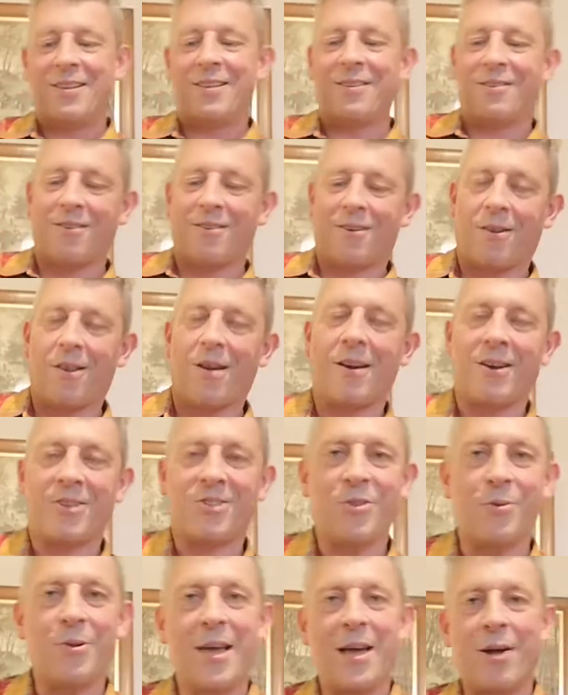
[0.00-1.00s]
relaxed
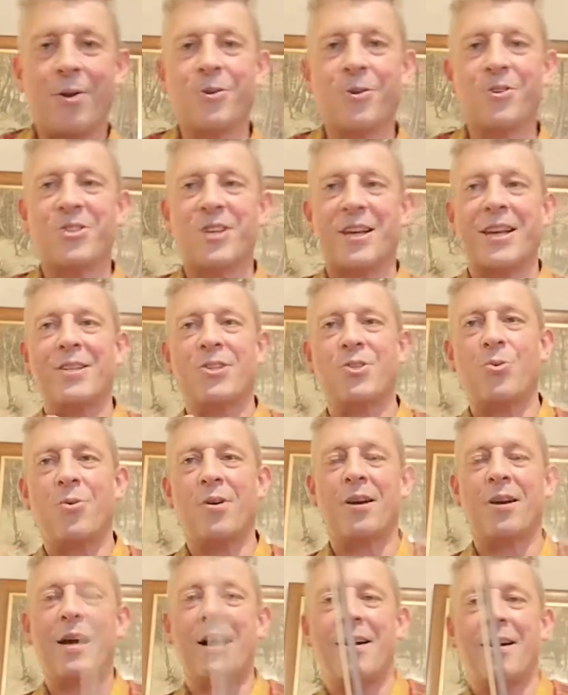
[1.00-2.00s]
on the hillside. So
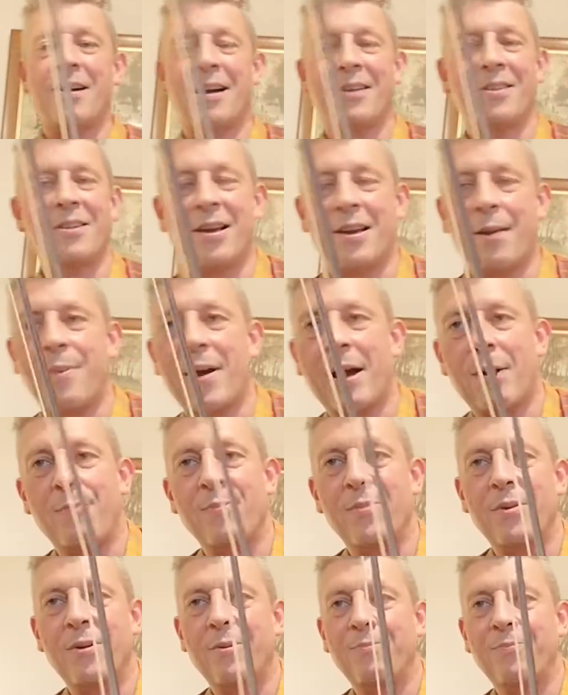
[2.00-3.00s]
I a
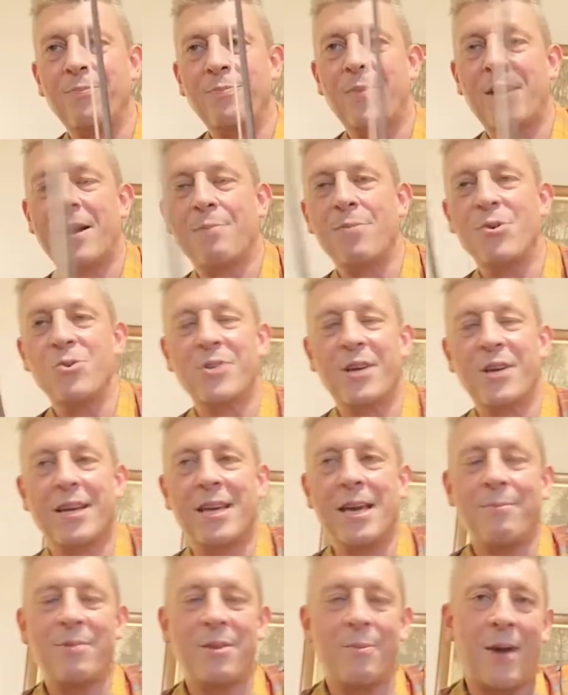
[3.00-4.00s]
bit of music
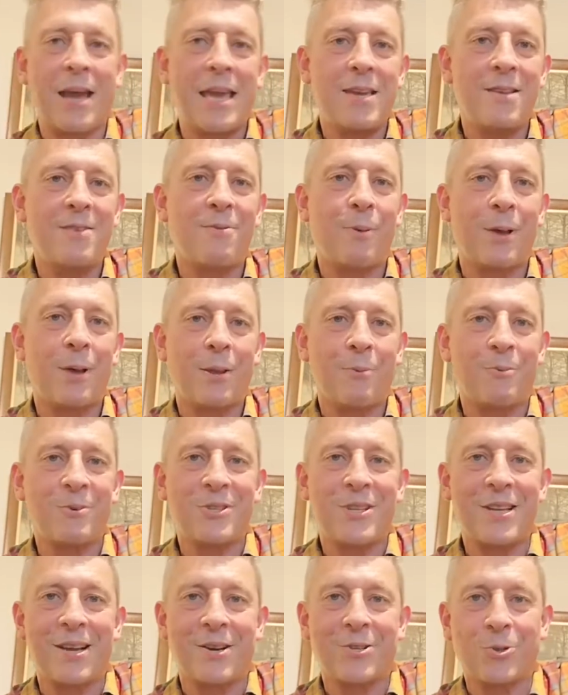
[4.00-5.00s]
came to my head while I was
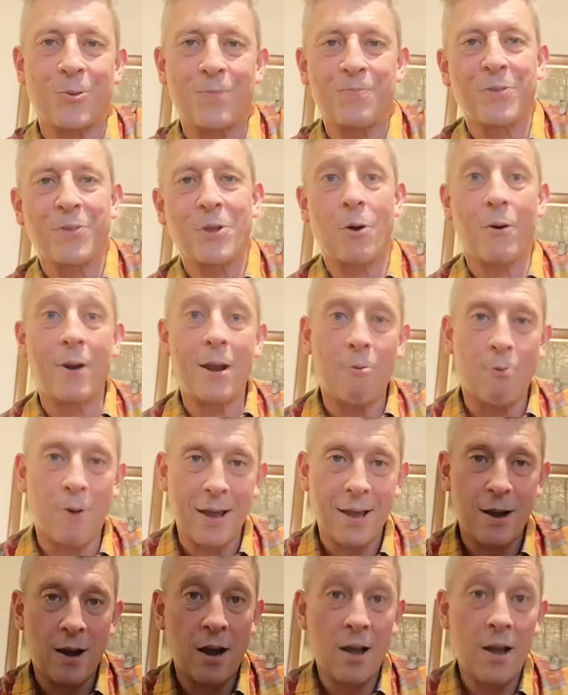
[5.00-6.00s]
there. So anyway,
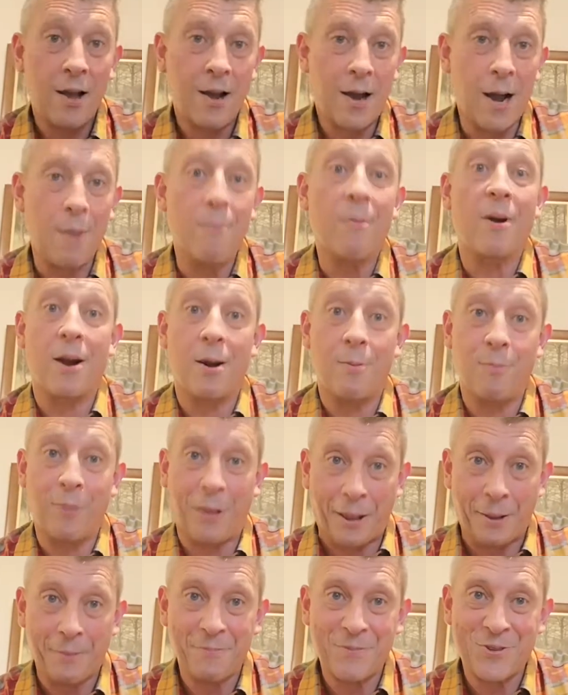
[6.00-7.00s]
I'm
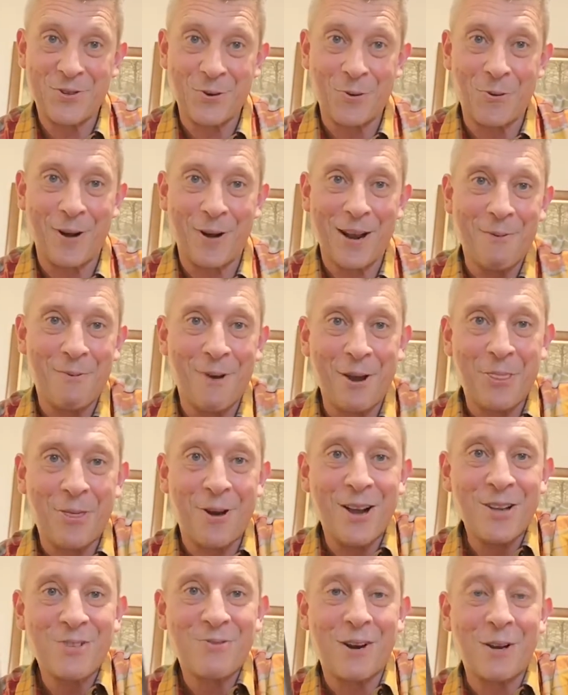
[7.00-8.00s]
rambling. So anyway,
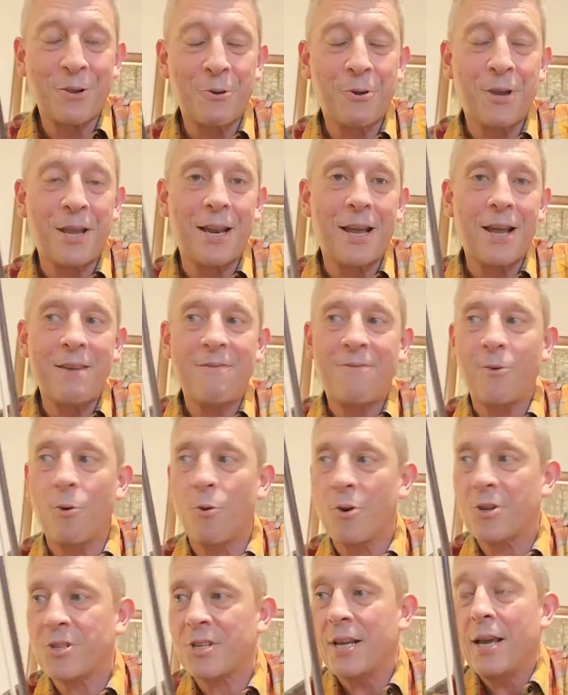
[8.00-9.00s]
thanks for looking in,
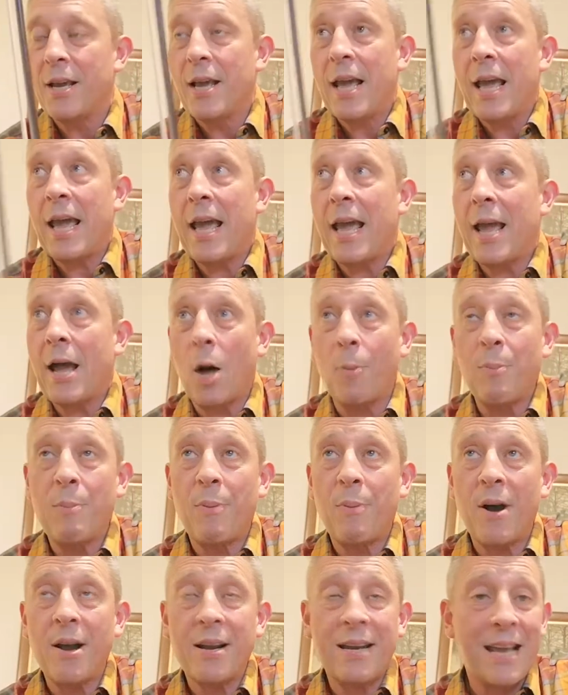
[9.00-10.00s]
folks. I'll be
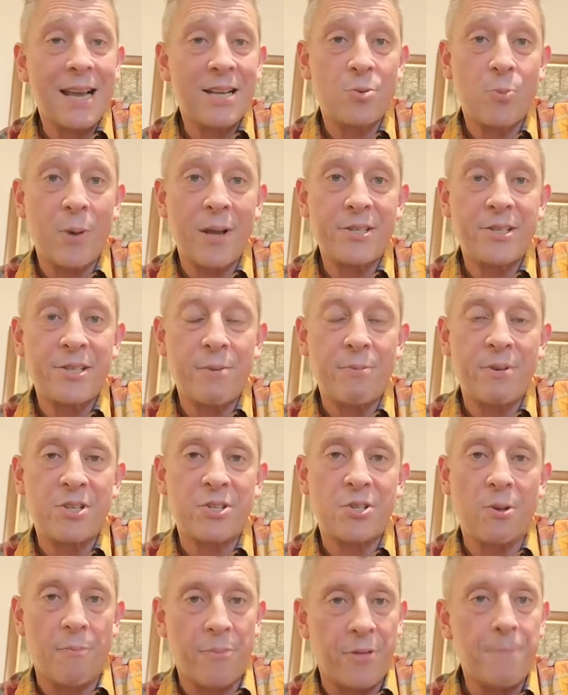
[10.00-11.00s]
back next Wednesday with
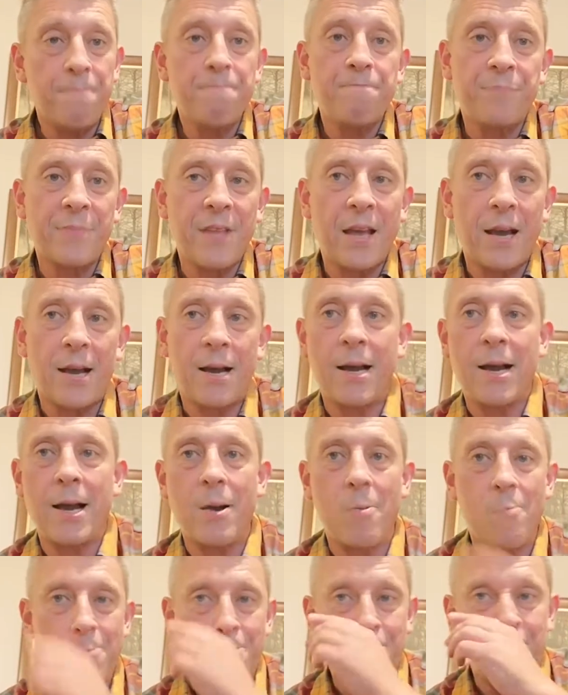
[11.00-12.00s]
something,
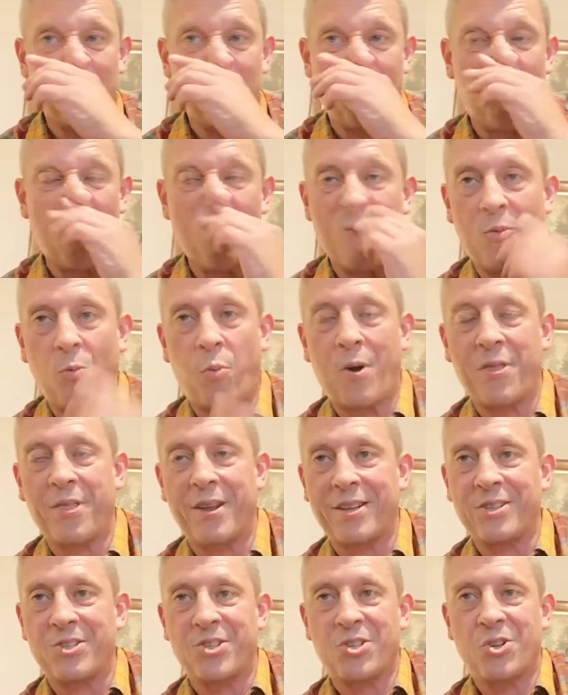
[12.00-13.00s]
whether
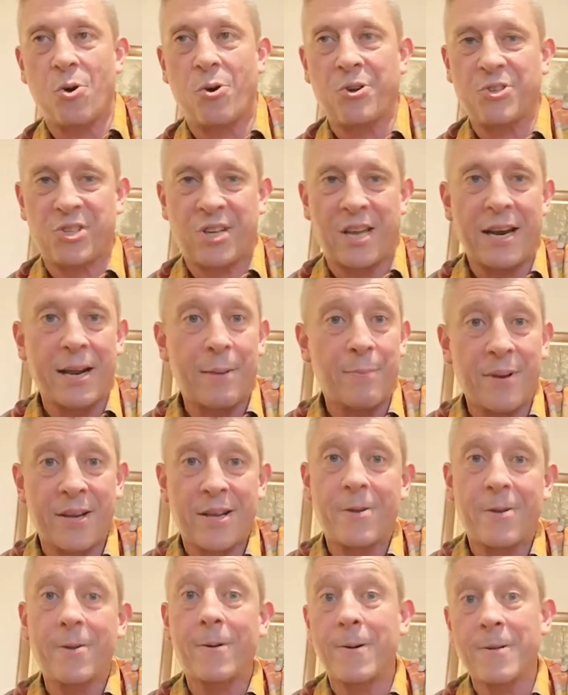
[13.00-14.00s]
it's Scott Skinner,
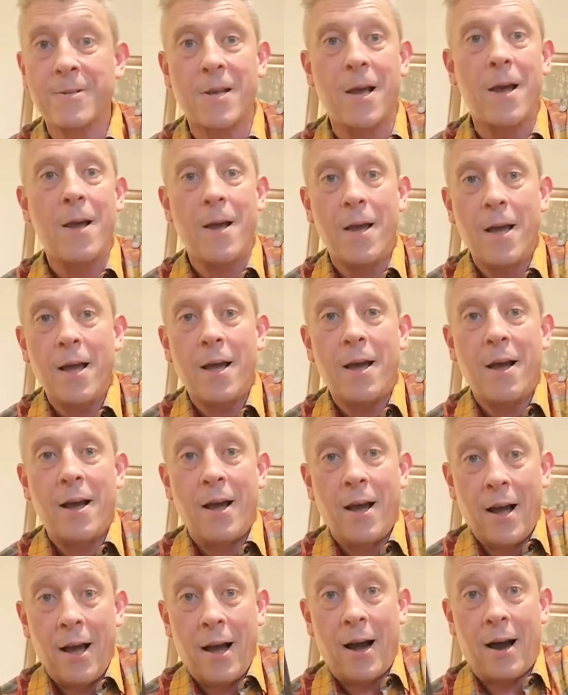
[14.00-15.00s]
because
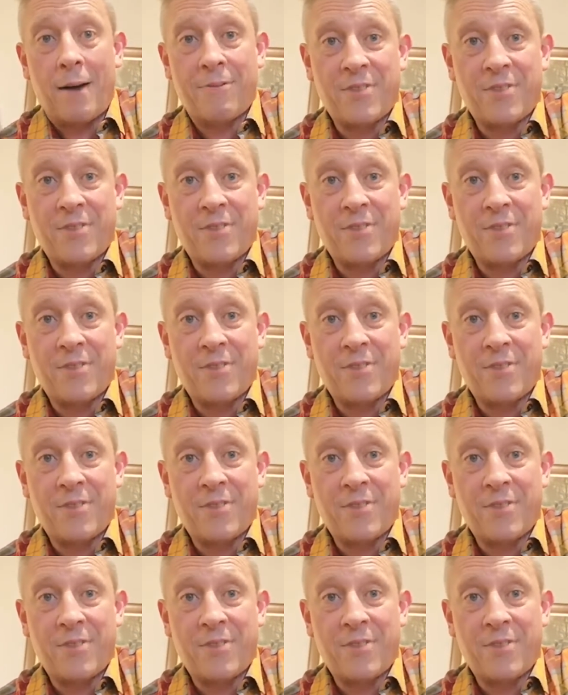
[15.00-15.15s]
I've